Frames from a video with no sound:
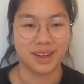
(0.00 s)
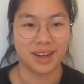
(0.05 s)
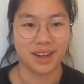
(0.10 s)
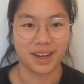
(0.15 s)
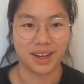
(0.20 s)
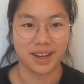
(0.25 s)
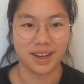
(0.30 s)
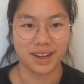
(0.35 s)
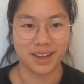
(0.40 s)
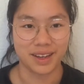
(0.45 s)

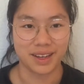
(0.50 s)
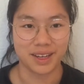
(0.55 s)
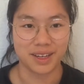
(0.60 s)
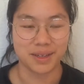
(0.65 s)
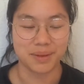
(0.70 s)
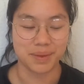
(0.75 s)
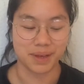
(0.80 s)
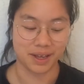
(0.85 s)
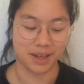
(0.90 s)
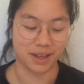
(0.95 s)
I
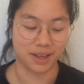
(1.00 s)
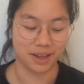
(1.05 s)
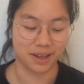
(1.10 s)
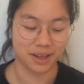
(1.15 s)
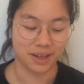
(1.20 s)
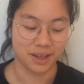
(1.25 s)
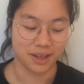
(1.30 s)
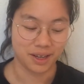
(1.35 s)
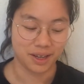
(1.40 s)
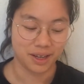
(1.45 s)
am a
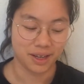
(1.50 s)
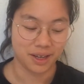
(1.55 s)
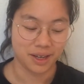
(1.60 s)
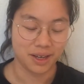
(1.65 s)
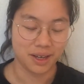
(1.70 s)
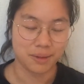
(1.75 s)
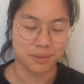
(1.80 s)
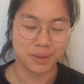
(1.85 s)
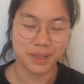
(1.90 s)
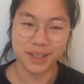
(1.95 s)

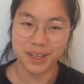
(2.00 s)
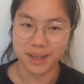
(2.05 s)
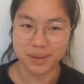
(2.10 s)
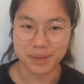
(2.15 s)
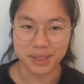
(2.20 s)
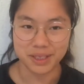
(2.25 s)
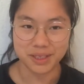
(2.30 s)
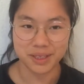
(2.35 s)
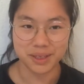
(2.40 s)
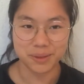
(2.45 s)
PM
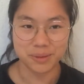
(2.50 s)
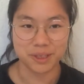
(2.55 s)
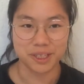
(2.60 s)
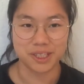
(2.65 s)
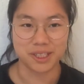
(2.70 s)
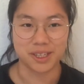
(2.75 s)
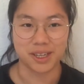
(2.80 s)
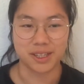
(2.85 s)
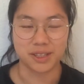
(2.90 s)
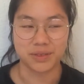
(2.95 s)
intern, which
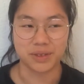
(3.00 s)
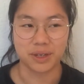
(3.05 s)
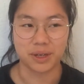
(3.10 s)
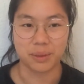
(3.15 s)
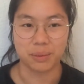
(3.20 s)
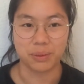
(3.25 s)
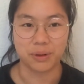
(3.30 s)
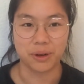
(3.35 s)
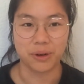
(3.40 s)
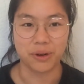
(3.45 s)
stands
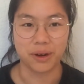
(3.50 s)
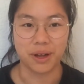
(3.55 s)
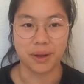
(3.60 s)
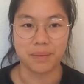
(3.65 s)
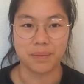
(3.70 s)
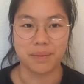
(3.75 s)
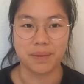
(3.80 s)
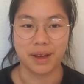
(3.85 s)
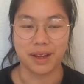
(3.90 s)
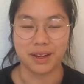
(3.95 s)
for
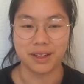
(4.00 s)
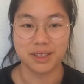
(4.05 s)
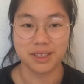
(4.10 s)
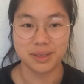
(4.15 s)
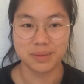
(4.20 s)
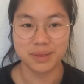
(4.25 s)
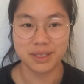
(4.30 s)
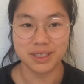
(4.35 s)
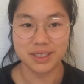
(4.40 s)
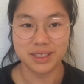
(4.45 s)
Program
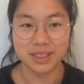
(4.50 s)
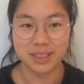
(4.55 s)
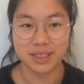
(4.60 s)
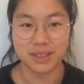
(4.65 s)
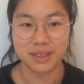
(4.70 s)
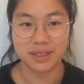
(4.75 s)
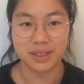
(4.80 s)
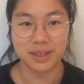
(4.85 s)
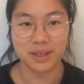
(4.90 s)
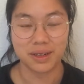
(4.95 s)
Management.
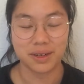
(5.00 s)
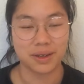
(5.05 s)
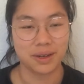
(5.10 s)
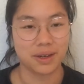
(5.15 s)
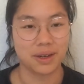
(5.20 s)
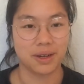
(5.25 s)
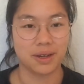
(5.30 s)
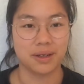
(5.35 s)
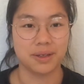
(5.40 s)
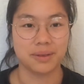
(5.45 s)

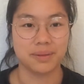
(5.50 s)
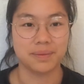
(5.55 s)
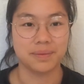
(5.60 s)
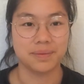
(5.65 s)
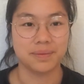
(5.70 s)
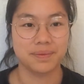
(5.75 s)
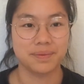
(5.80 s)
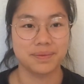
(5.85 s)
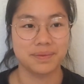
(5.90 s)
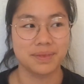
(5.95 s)
Um,
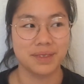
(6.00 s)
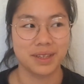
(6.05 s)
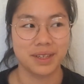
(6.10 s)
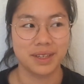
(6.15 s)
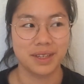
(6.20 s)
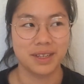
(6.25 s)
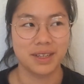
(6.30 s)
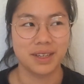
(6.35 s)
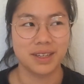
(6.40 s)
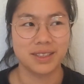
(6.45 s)

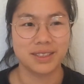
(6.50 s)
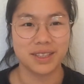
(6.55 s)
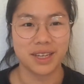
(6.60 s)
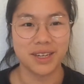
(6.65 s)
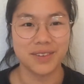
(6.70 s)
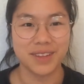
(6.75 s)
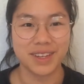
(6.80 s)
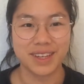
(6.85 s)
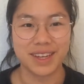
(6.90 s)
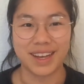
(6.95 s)
it's kind
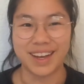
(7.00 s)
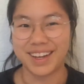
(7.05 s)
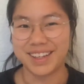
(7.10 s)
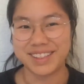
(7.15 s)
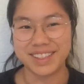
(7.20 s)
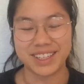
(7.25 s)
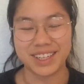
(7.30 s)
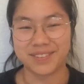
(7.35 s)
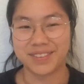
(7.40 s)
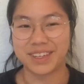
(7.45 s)
of like a
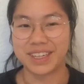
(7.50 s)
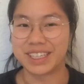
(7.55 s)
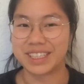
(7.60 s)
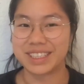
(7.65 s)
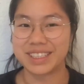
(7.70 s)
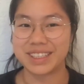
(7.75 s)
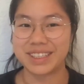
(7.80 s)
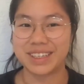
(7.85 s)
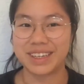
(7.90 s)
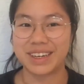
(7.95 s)
hazy
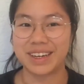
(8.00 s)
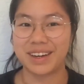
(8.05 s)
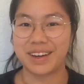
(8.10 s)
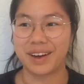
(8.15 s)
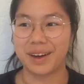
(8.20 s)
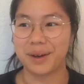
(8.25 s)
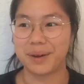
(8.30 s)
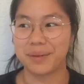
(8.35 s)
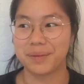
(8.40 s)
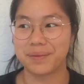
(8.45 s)
definition.
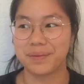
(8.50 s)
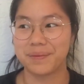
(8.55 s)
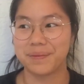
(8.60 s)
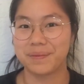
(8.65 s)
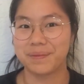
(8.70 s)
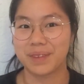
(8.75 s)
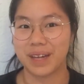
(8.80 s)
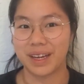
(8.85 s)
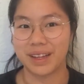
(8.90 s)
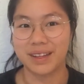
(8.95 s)

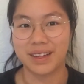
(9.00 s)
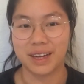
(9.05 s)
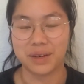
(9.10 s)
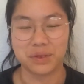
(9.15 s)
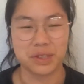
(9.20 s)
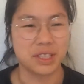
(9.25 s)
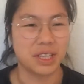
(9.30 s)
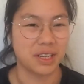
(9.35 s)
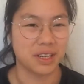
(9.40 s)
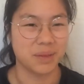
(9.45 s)
I think
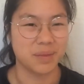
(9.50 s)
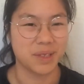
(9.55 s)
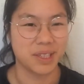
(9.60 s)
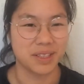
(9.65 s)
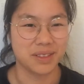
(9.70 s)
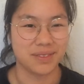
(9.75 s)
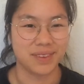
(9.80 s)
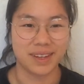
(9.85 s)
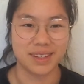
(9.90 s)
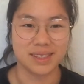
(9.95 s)
every tech company
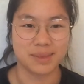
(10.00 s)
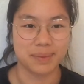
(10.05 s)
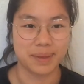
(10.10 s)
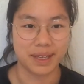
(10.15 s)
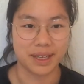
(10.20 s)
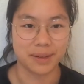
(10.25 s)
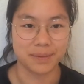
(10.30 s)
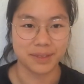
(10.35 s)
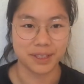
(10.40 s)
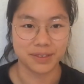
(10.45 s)
defines
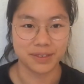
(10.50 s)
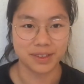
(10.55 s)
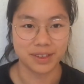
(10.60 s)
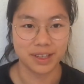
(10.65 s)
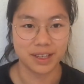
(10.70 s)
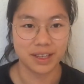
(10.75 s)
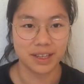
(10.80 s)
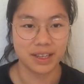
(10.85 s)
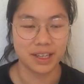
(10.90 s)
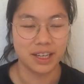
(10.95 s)
PM
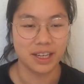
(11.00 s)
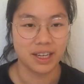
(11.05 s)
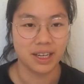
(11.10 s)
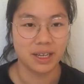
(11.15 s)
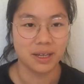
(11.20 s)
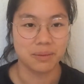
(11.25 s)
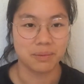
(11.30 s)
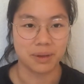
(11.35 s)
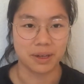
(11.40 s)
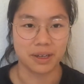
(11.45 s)
differently,
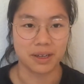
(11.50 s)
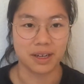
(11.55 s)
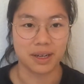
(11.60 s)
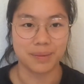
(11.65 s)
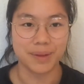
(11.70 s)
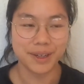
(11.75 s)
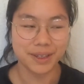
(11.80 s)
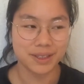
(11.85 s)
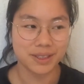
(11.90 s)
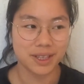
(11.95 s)
but at
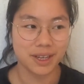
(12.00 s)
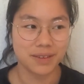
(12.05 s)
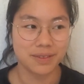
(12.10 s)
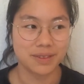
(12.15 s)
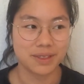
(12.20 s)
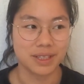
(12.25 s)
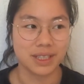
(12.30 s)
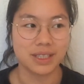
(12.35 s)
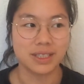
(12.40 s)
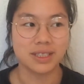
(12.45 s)

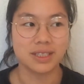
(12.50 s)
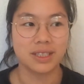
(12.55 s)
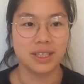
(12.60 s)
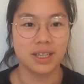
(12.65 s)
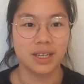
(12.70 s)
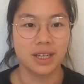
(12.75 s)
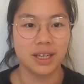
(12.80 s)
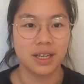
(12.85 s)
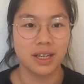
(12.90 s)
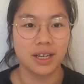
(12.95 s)
Microsoft, it's
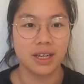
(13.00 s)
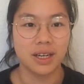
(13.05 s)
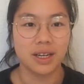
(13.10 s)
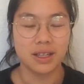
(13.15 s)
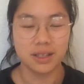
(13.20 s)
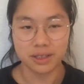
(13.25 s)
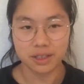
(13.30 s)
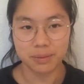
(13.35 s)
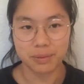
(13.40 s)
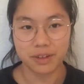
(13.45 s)
a
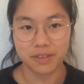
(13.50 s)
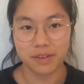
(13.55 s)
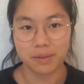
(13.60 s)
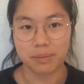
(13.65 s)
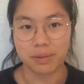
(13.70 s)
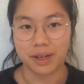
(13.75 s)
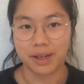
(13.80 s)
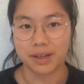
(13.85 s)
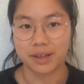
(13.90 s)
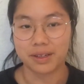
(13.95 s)
little bit of a
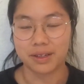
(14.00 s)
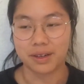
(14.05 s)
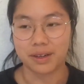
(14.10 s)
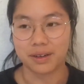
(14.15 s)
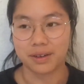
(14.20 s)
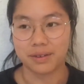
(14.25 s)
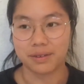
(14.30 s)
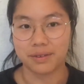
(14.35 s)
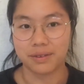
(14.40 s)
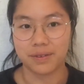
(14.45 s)
blend
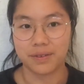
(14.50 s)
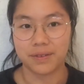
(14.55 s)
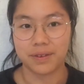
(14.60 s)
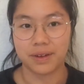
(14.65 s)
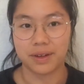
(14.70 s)
of